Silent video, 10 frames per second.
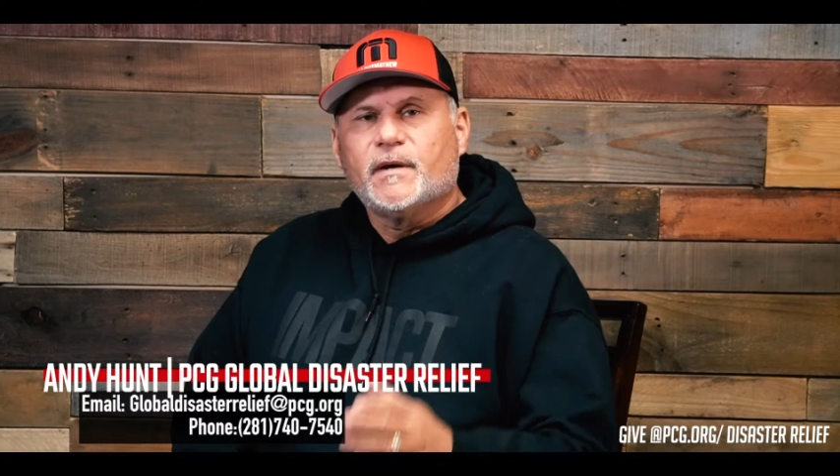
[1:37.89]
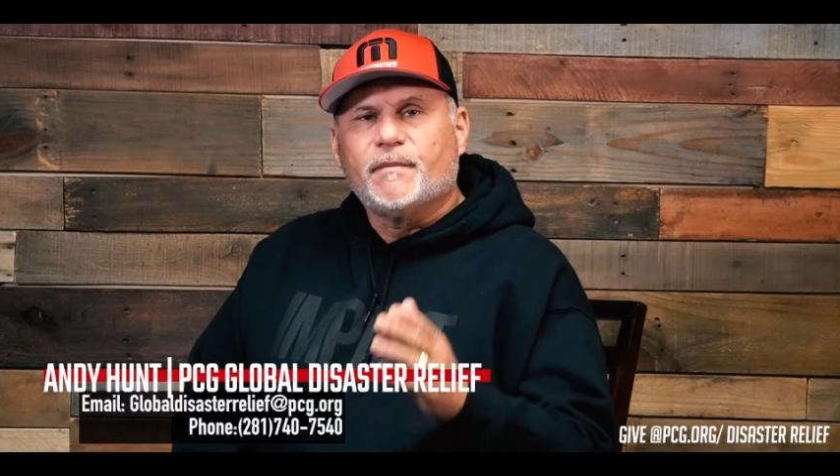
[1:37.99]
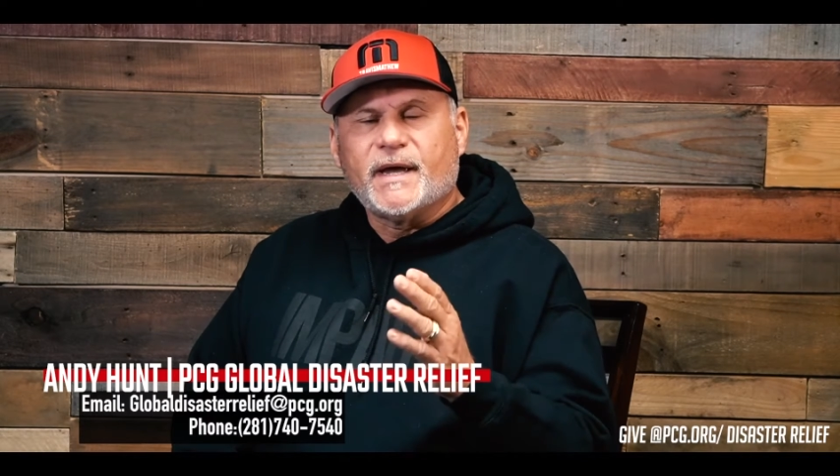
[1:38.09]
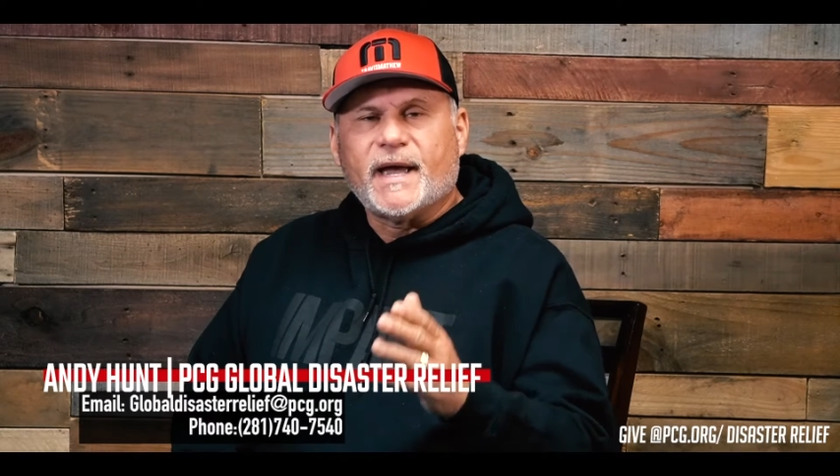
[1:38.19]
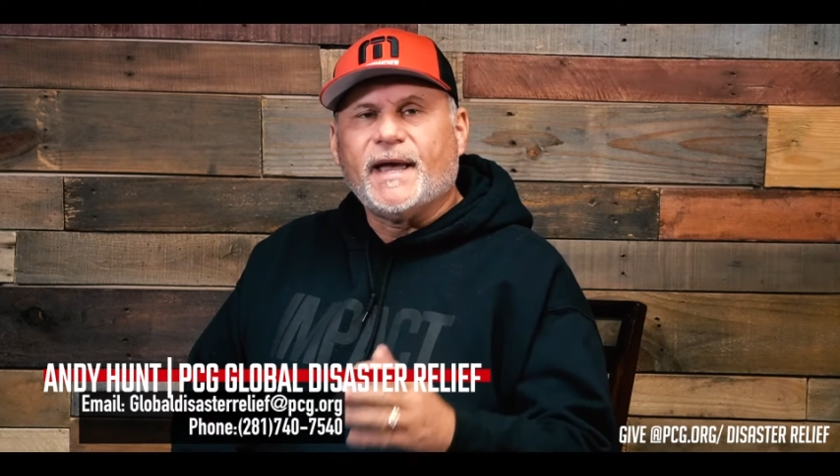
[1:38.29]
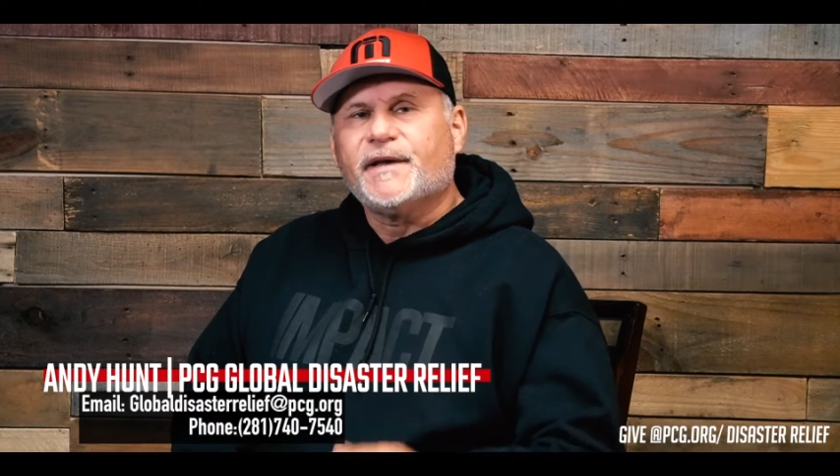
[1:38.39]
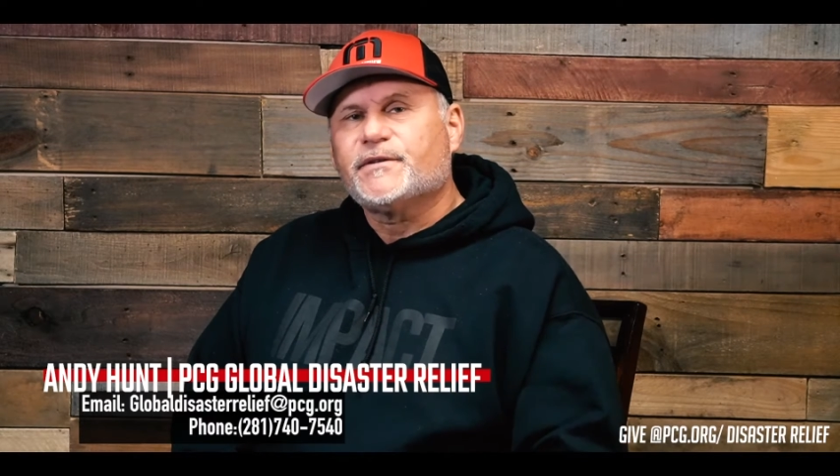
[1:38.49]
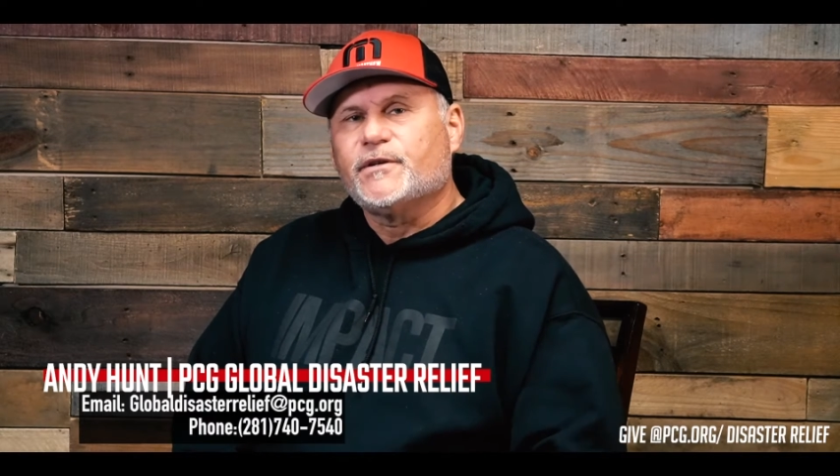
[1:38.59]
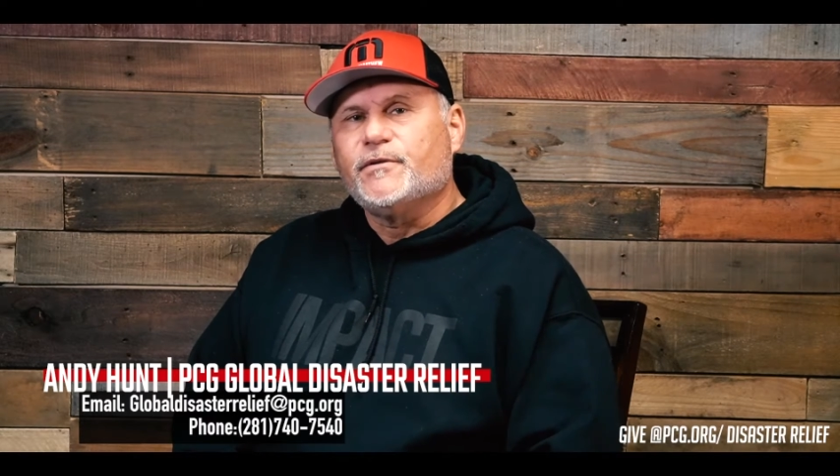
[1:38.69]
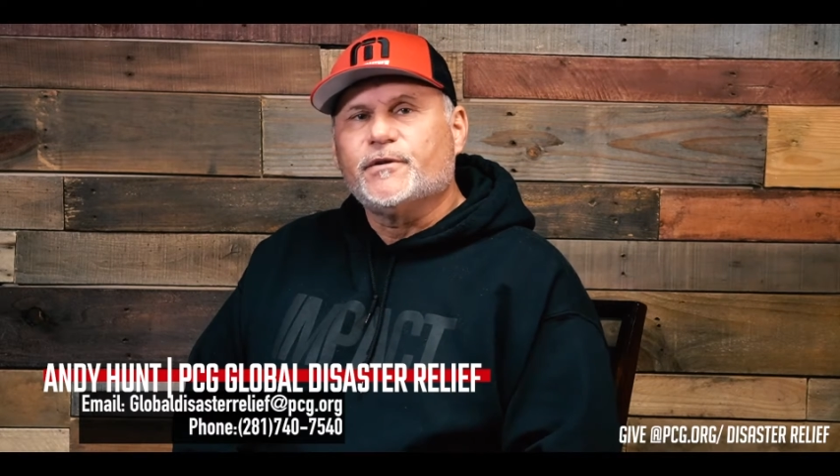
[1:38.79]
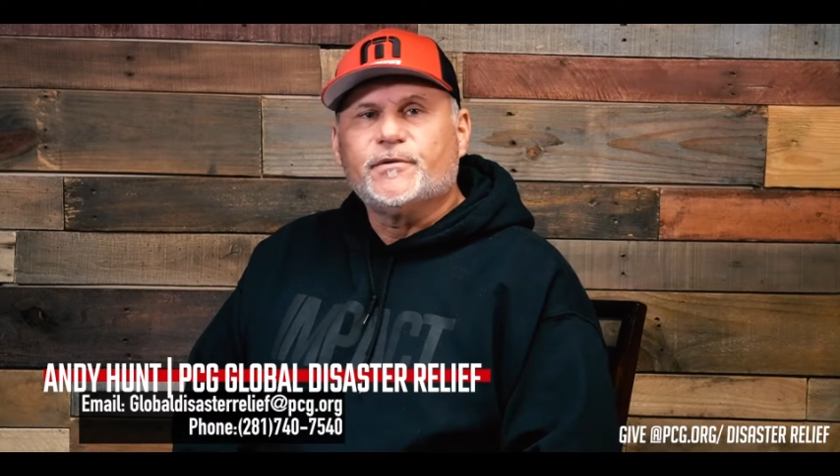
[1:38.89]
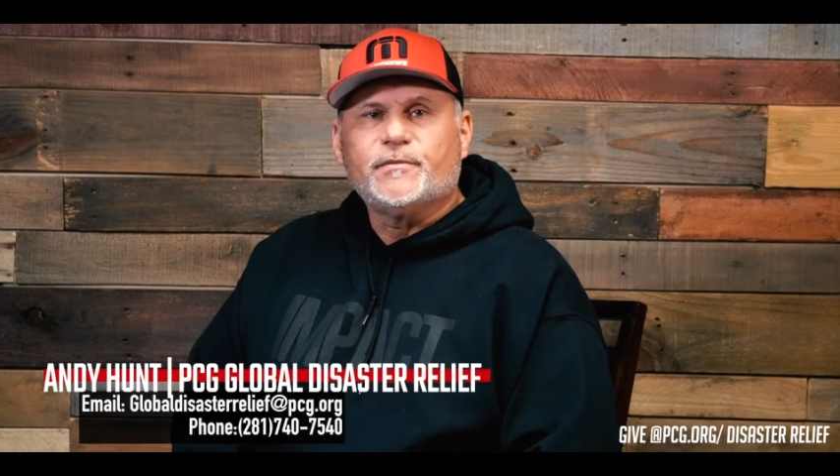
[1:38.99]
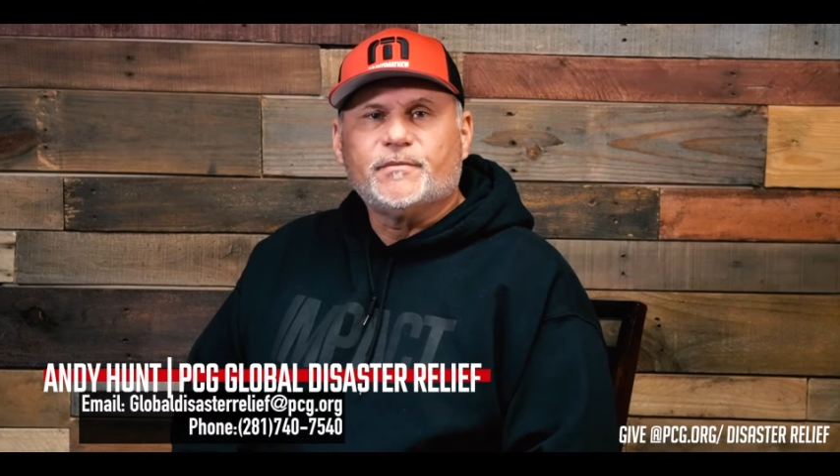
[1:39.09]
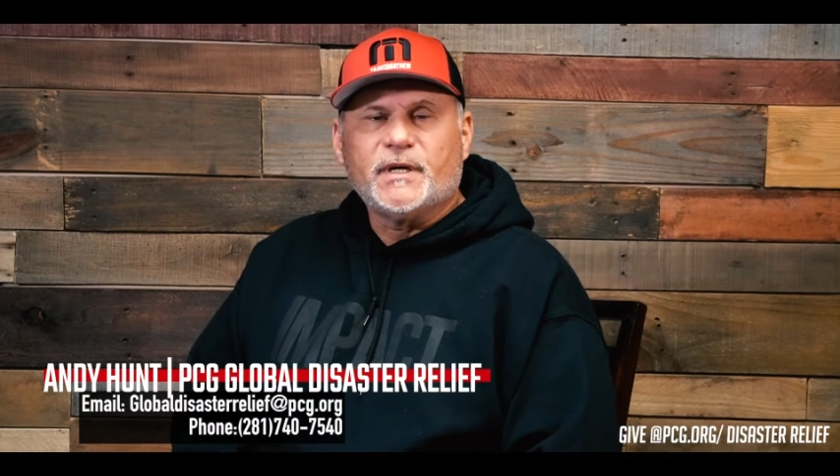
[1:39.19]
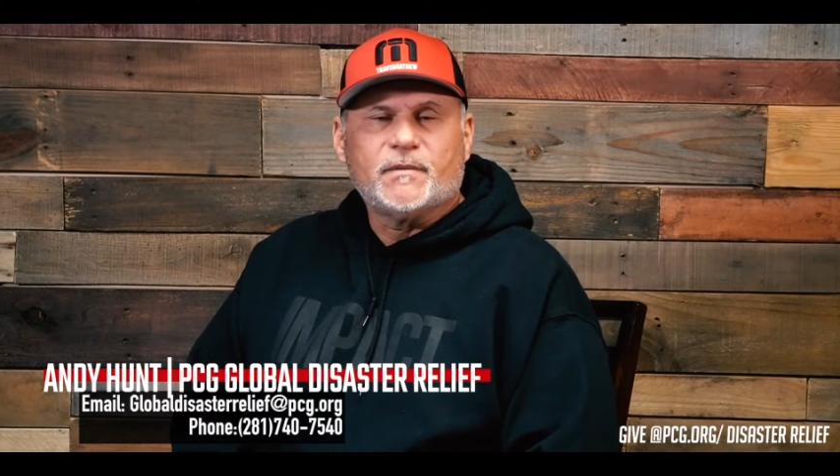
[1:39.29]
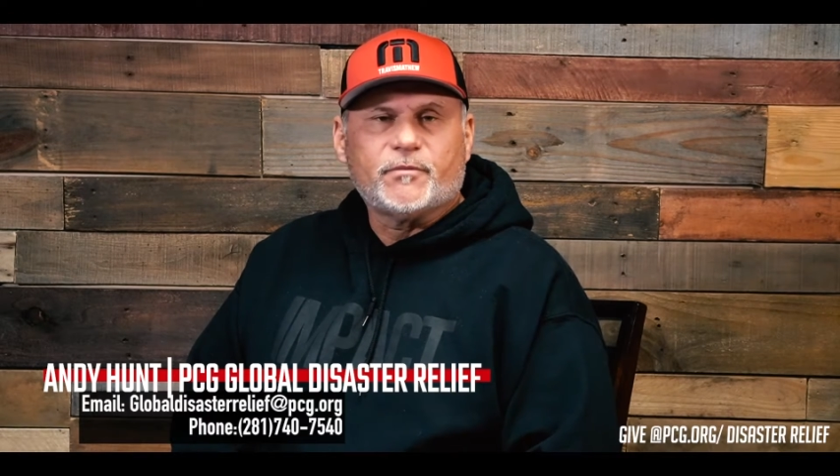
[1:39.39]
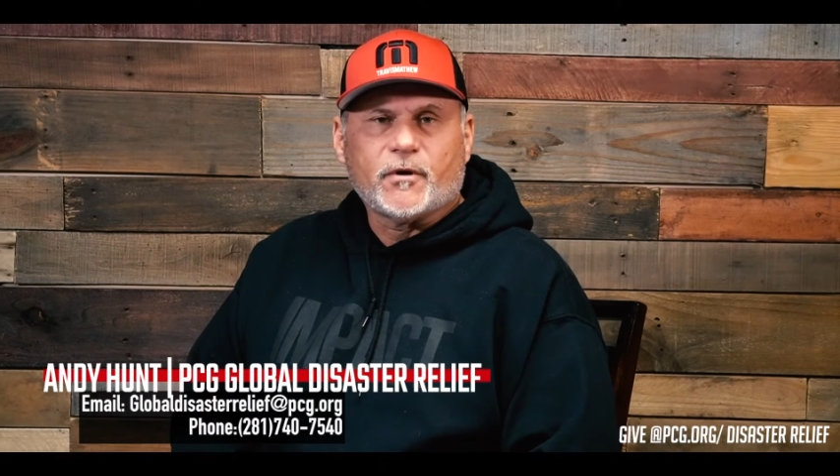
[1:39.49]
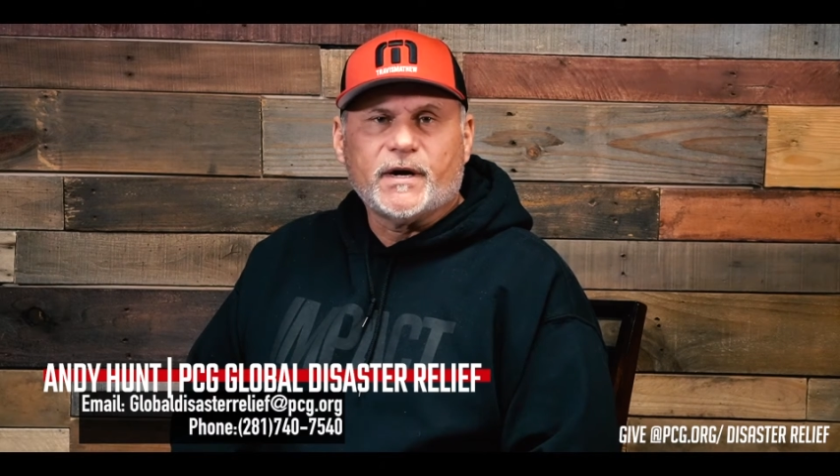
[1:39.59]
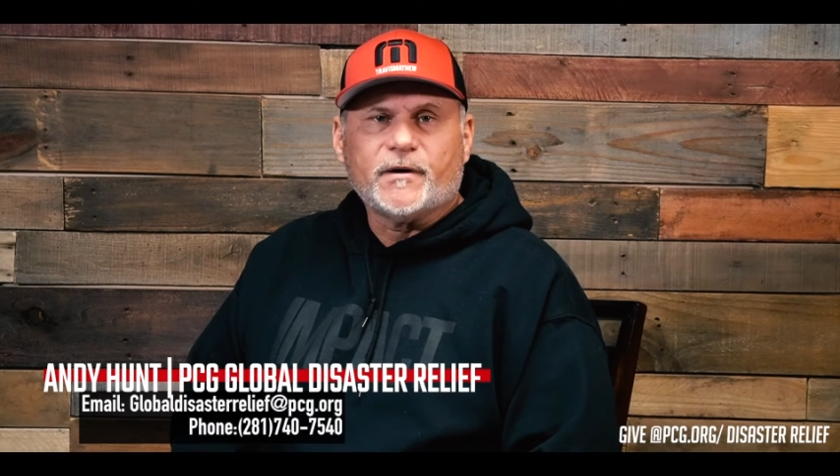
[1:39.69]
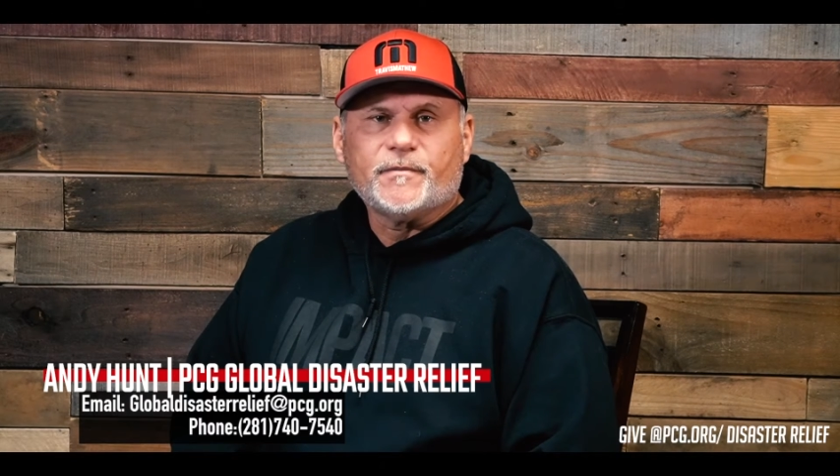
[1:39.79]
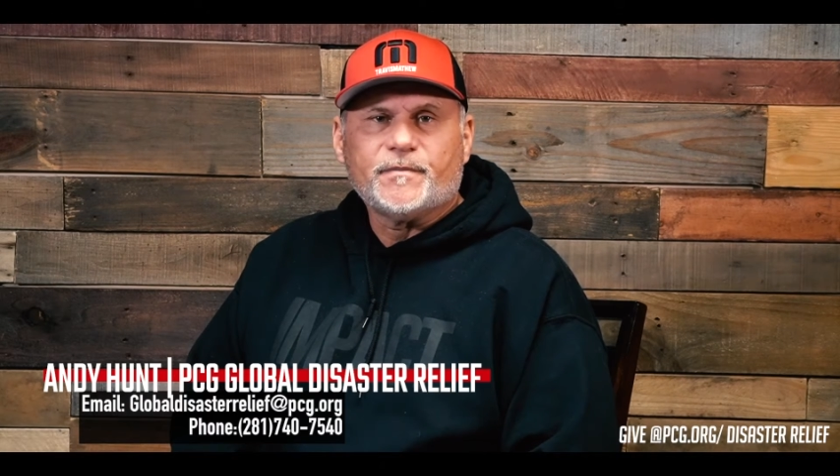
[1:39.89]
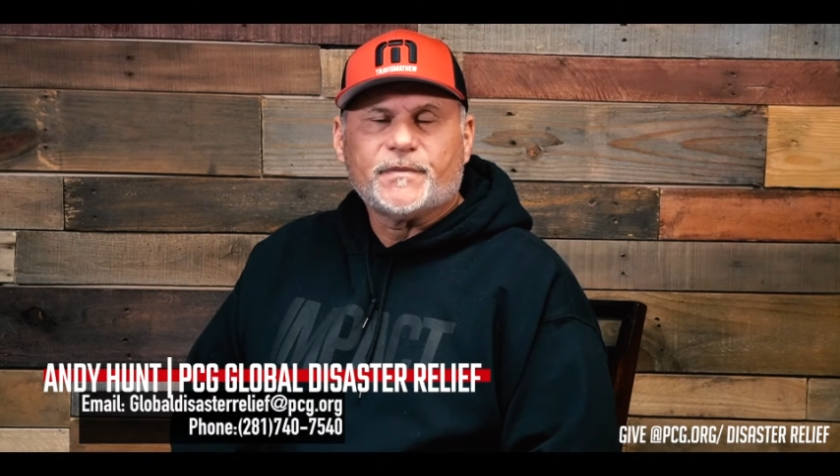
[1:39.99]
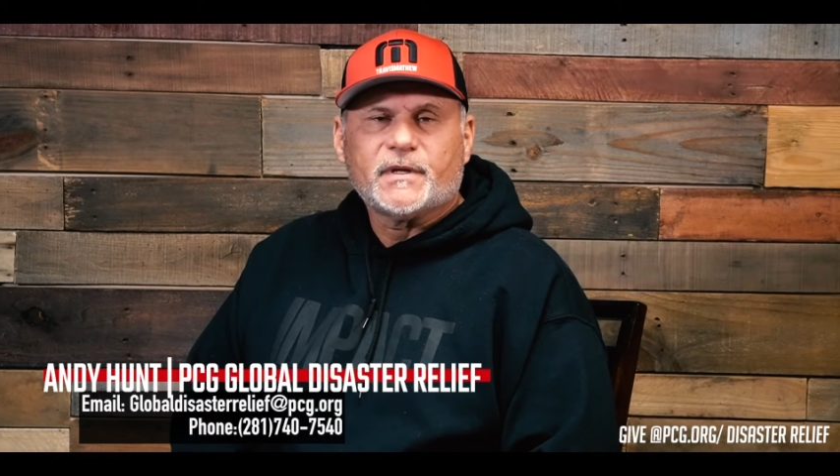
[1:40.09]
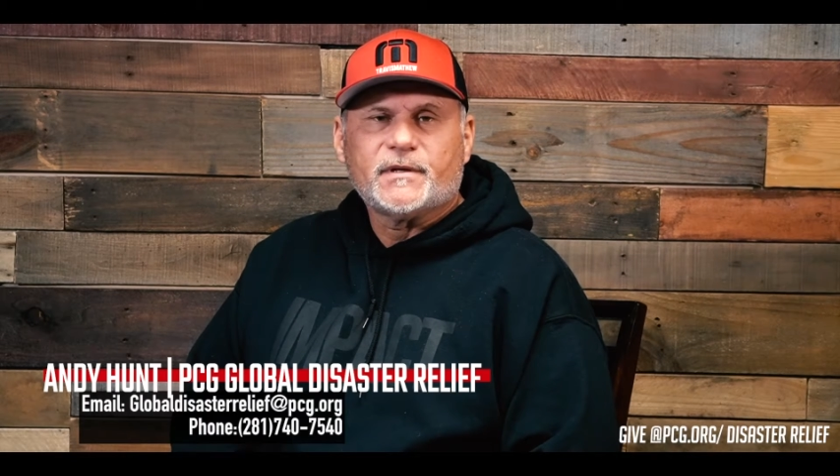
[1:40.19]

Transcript: May I ask you to be in prayer?